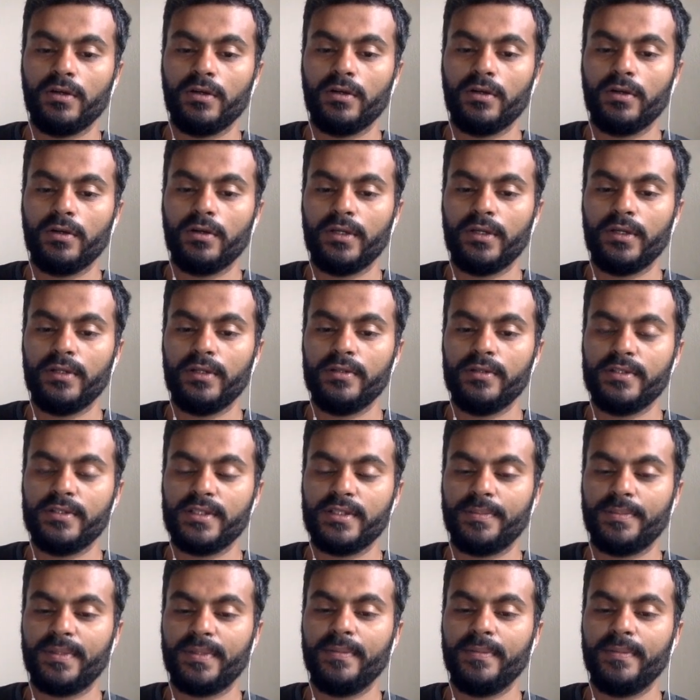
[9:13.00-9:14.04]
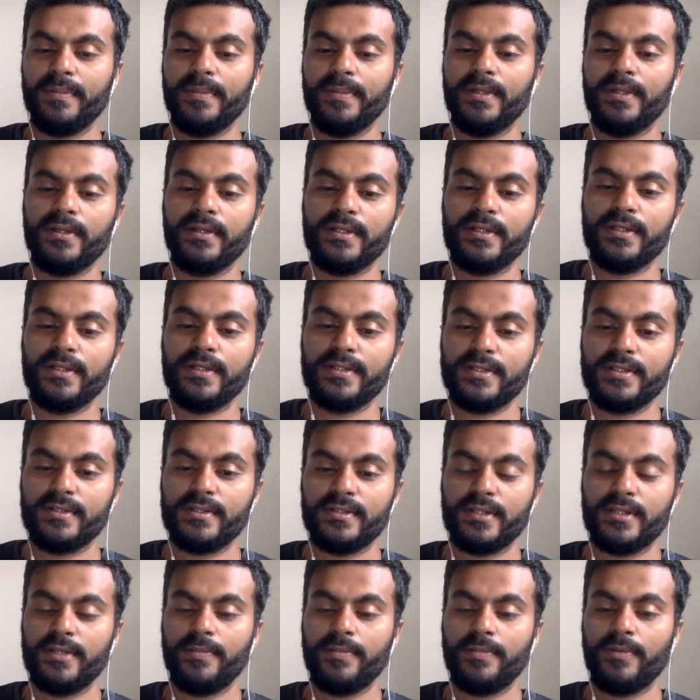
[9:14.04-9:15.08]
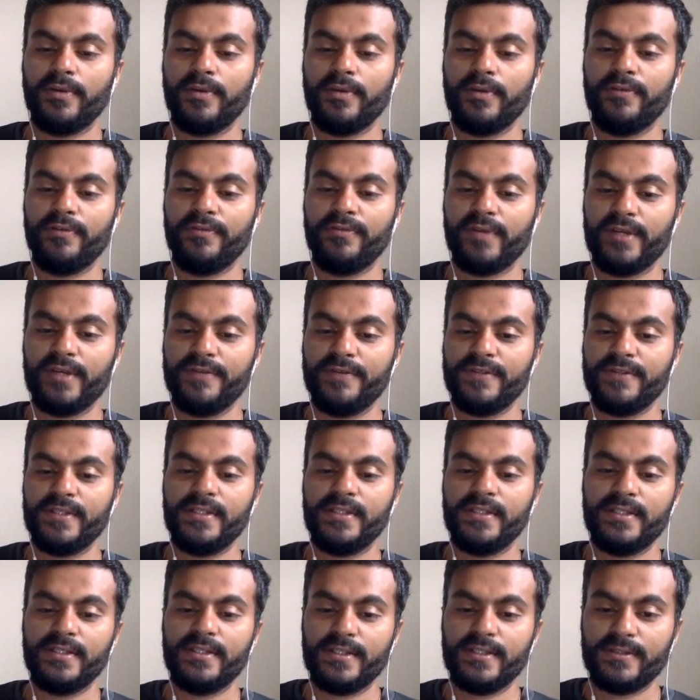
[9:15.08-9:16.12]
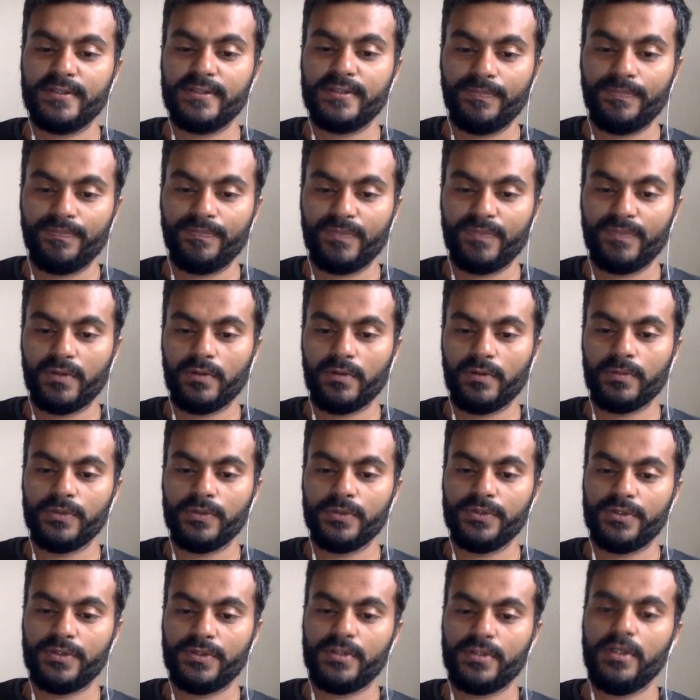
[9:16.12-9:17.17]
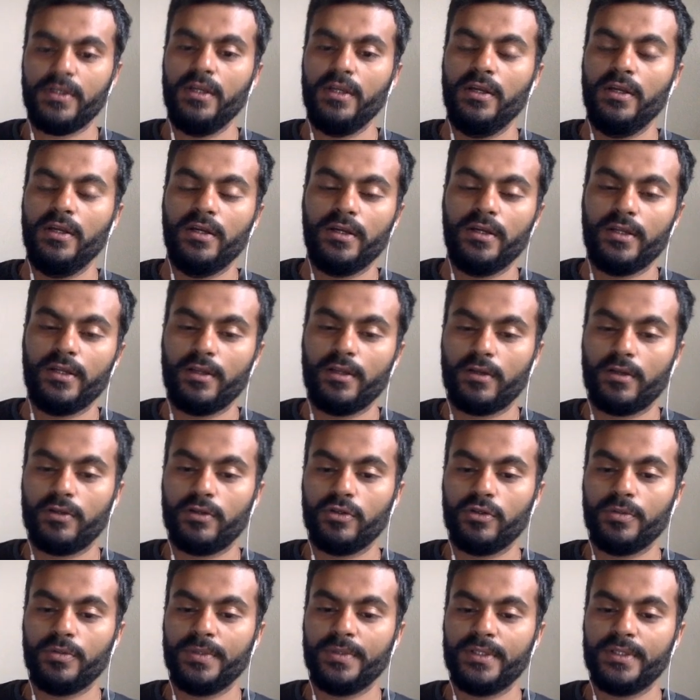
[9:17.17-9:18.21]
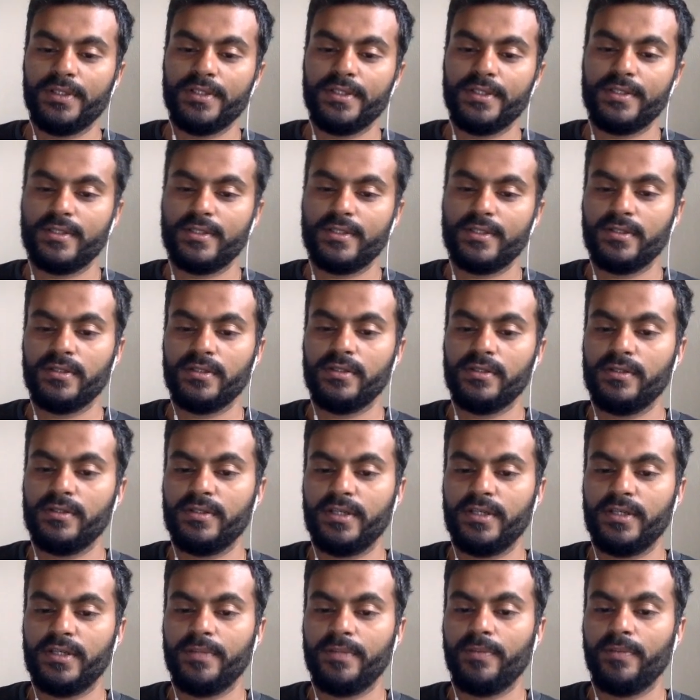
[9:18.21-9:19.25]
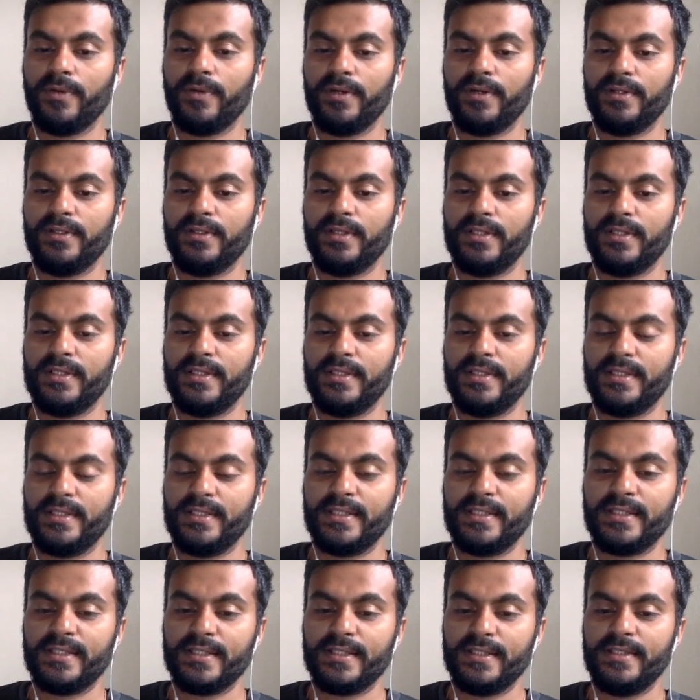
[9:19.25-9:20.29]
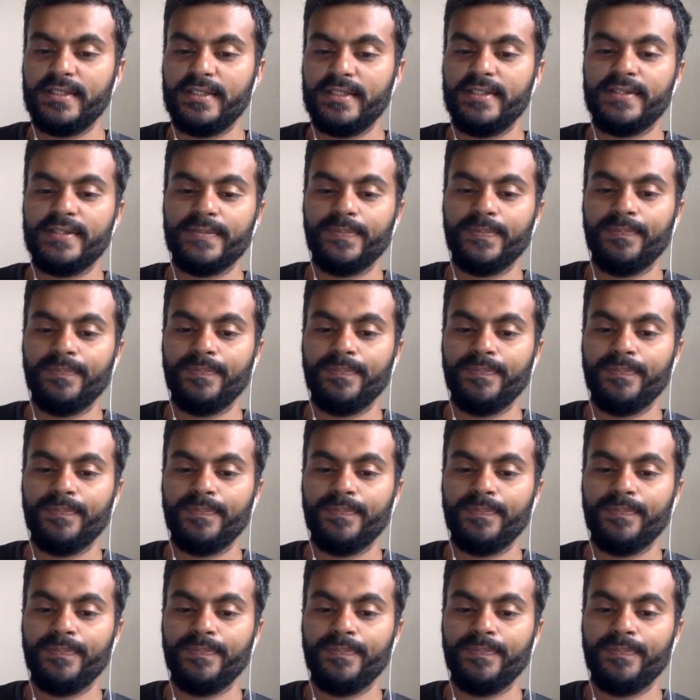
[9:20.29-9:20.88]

In September is 3.5 cents almost. In October is 3.36 cents.